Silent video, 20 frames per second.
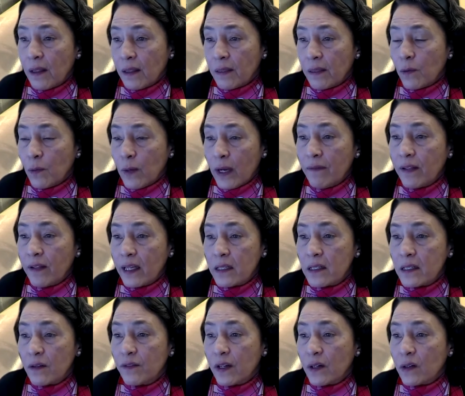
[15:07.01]
the wavelengths
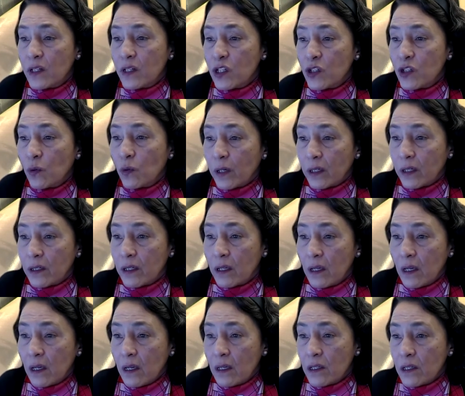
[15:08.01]
are very short.
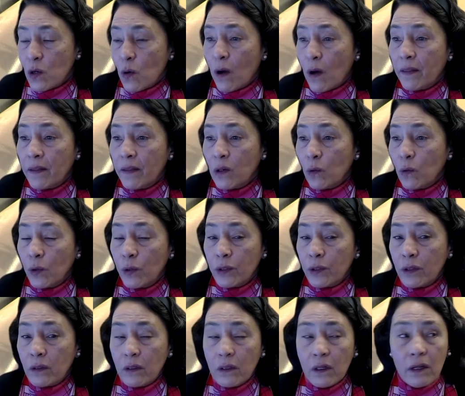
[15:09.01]
Mm-hmm. So on the
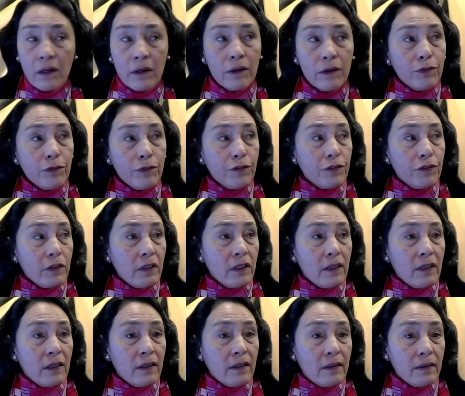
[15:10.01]
order of
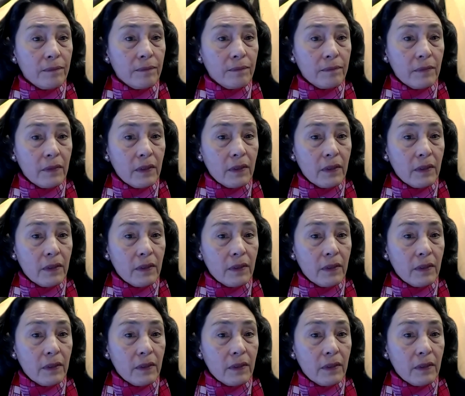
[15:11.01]
um,